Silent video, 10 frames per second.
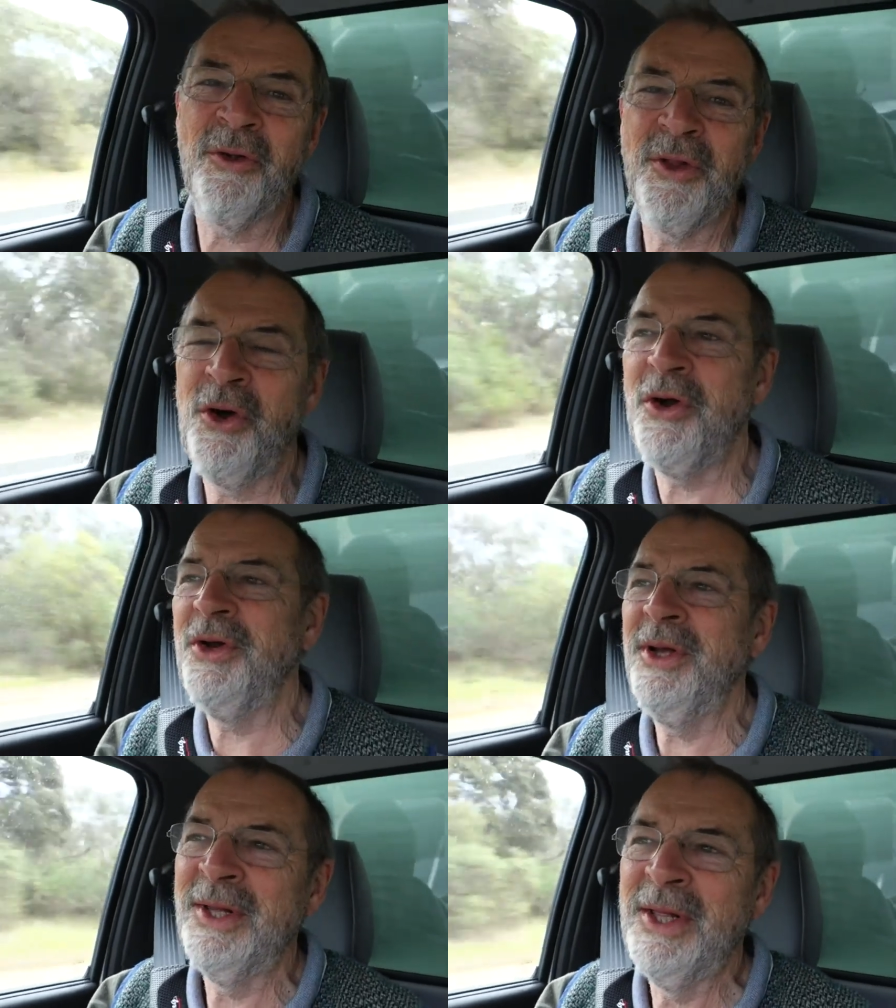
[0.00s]
on the hood,
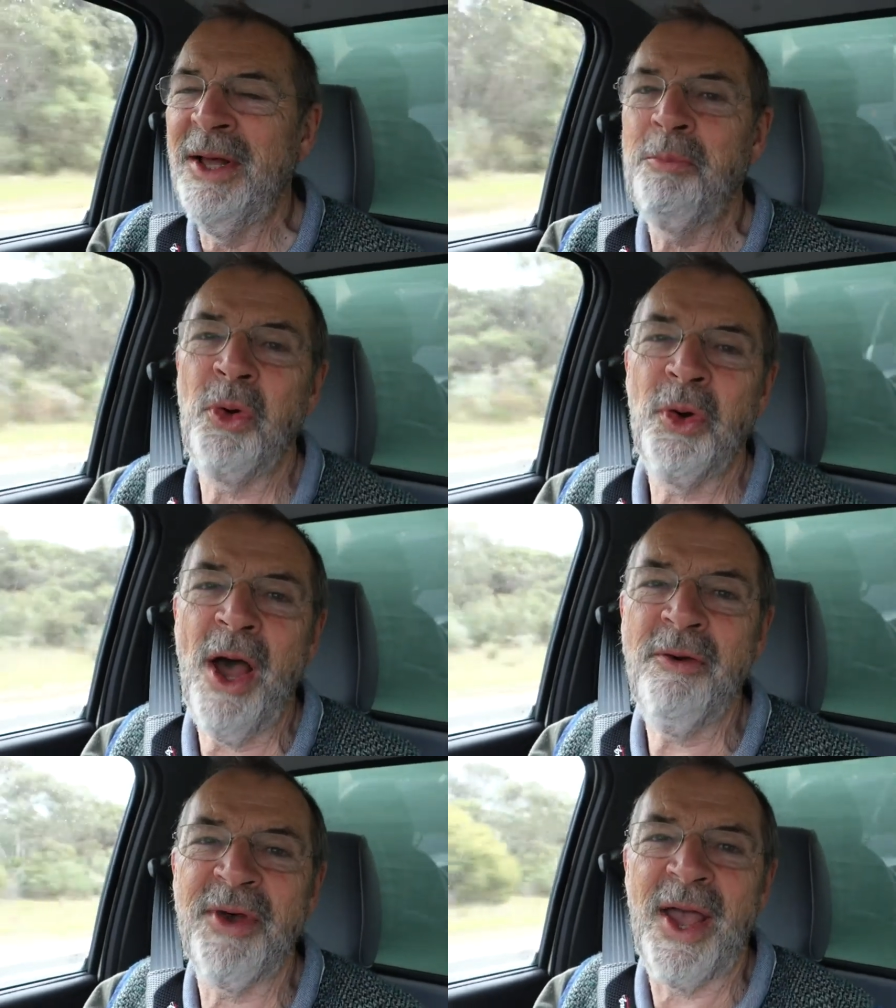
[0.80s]
pulled
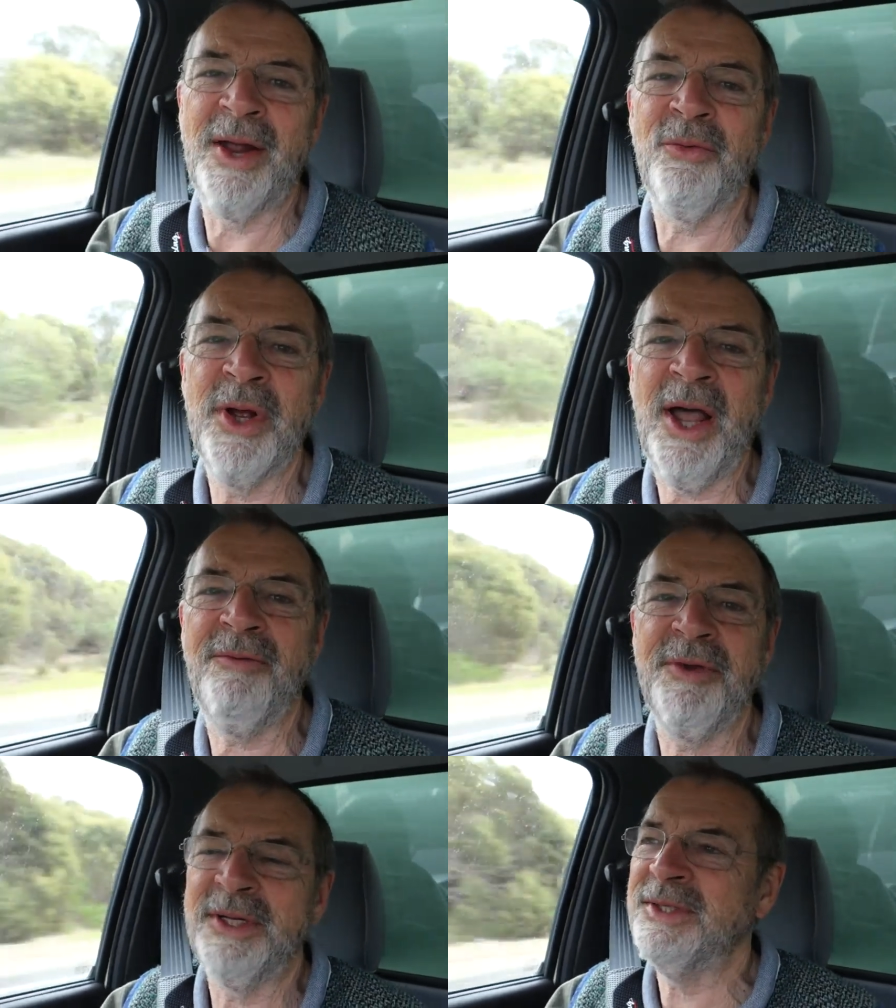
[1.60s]
over and
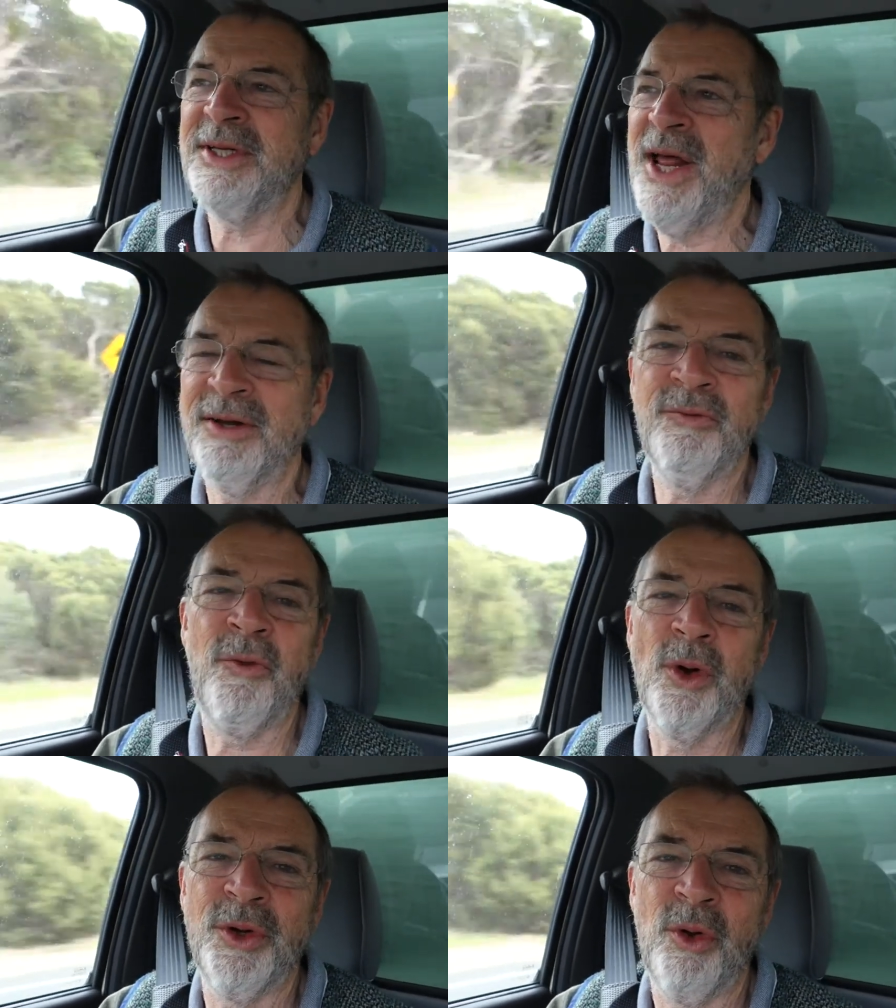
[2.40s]
recovered it. It hadn't
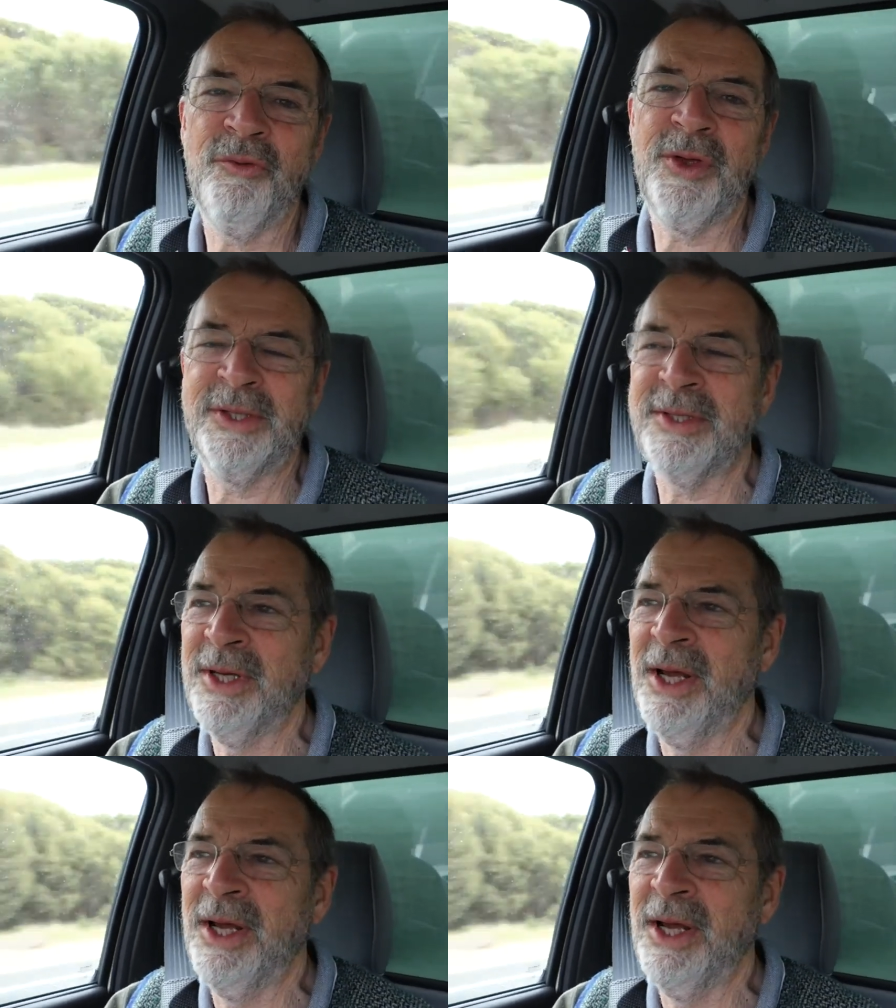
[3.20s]
fallen off yet.